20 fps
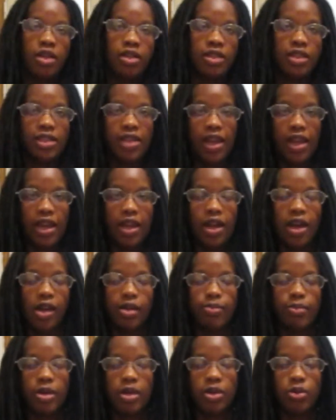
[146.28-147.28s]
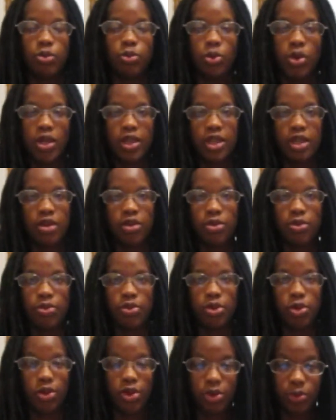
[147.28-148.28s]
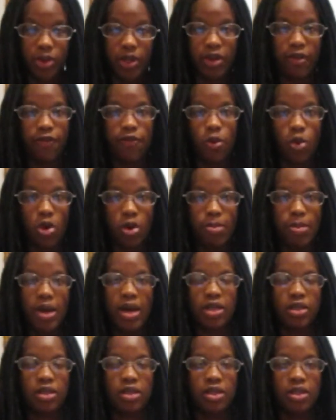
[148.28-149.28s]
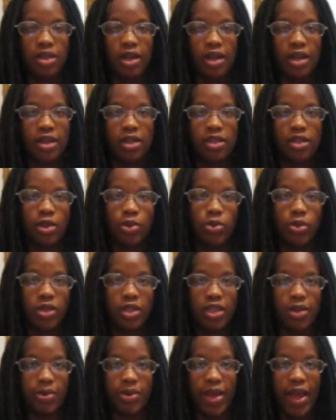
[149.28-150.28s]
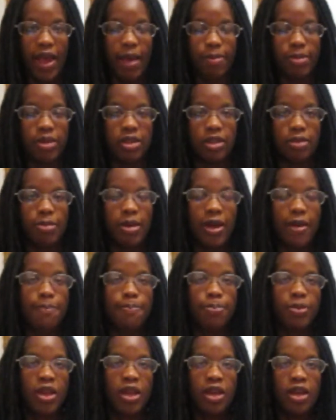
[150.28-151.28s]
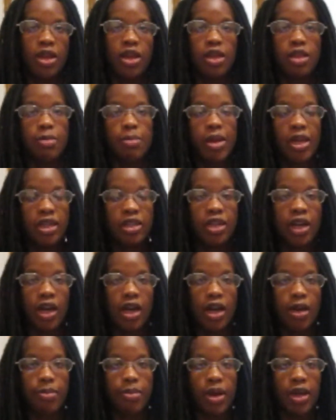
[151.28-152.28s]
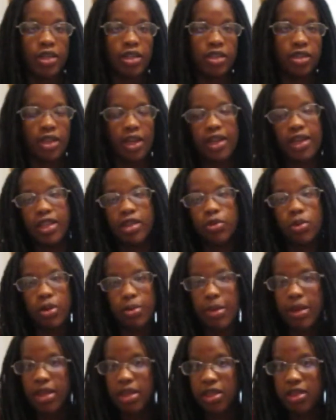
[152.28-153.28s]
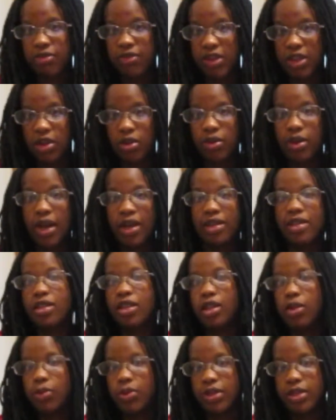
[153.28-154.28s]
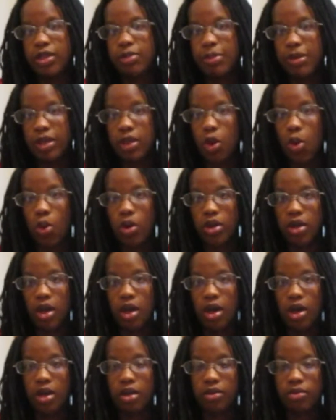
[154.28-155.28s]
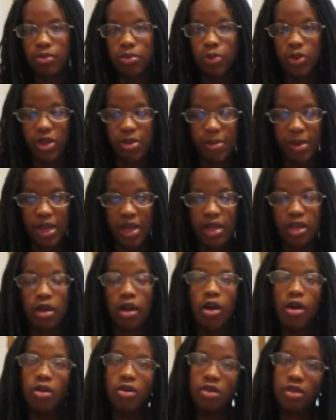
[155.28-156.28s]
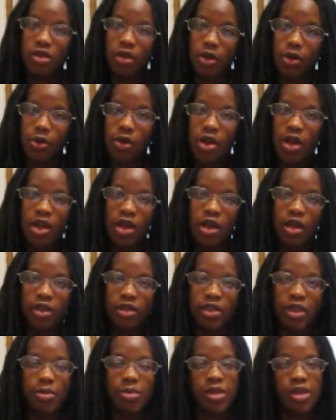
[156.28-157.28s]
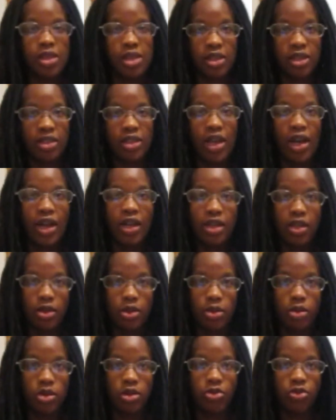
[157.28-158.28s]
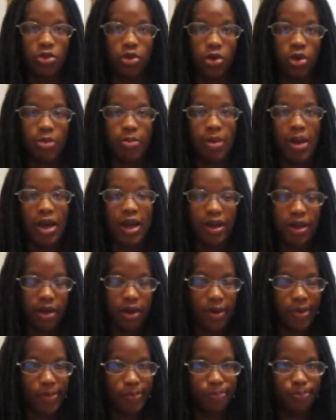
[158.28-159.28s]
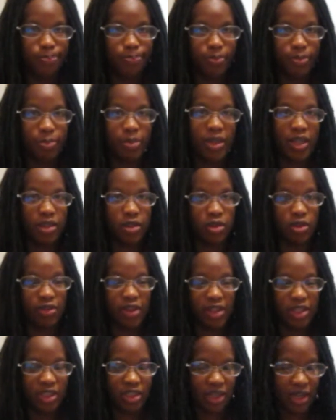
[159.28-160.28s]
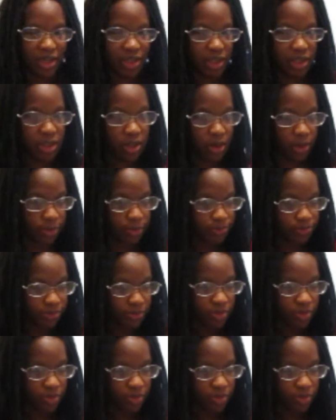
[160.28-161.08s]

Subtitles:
today I'm running 3 to 4 miles today, so we'll see what happens. But in the meantime, I guess want to make this video kind of tell you what's been going on with me, and also some of the things I use for my plantar fasciitis. So